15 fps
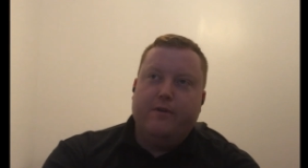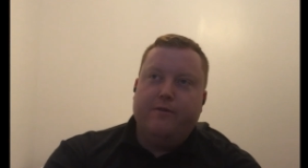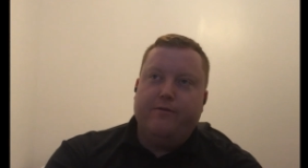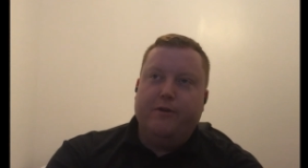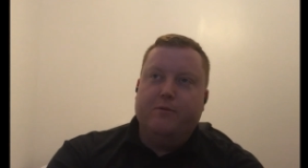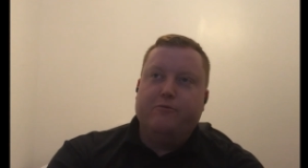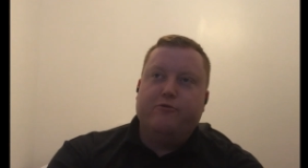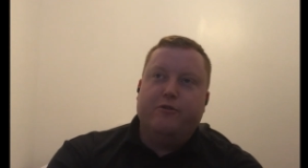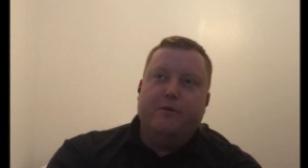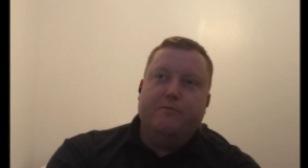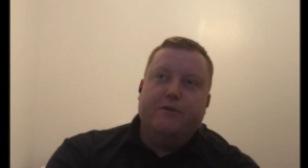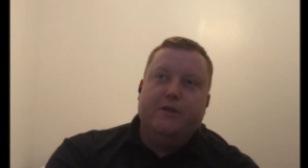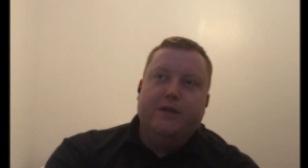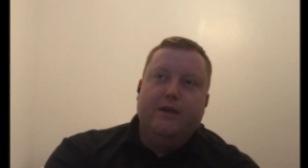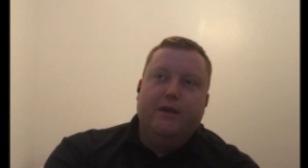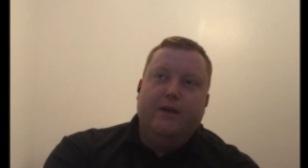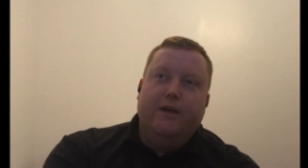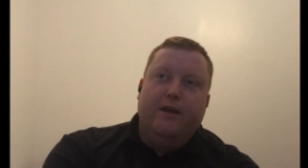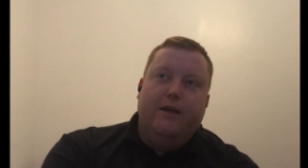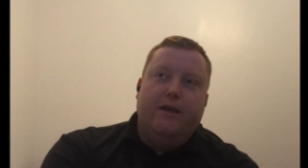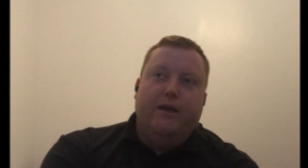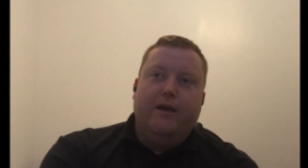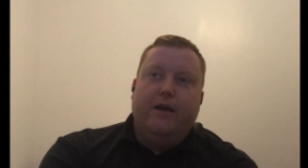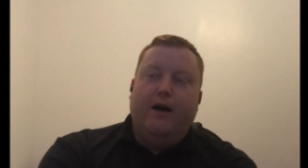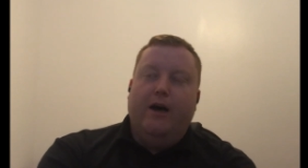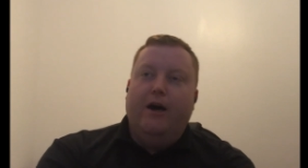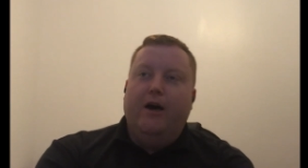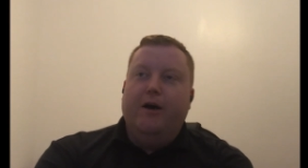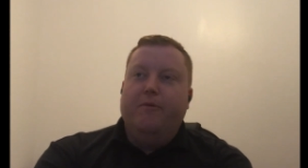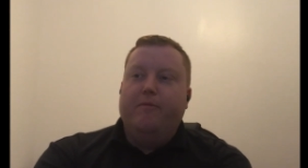film script,
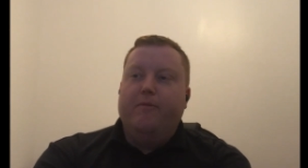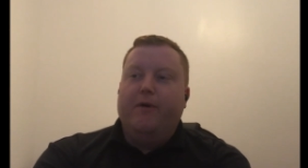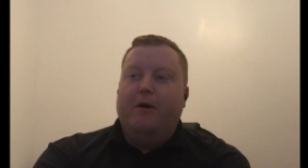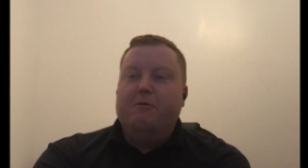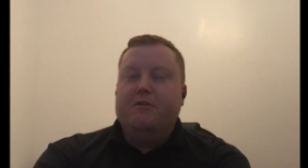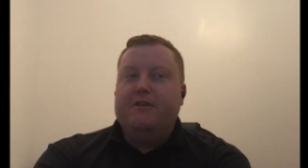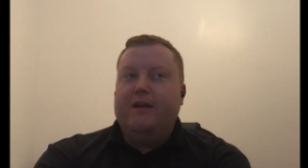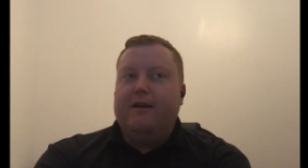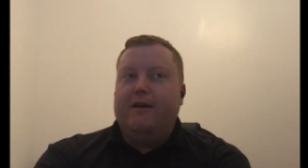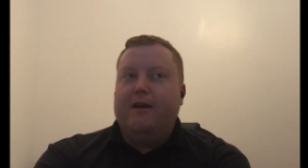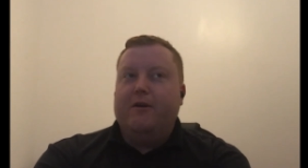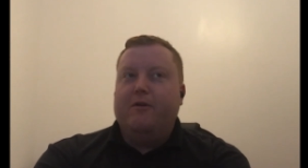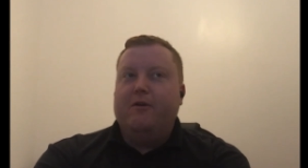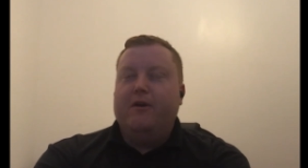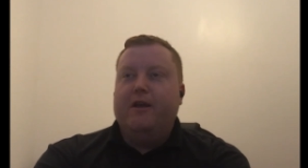I would say like